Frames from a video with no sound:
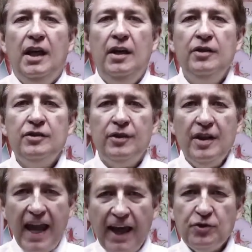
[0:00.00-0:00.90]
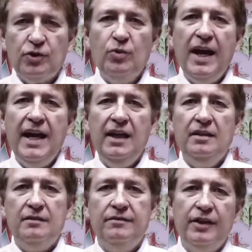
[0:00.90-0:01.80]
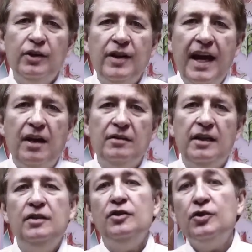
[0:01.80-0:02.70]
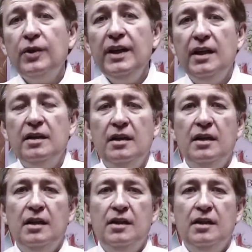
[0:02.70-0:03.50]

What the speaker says: And is there a natural way to figure it out and to treat it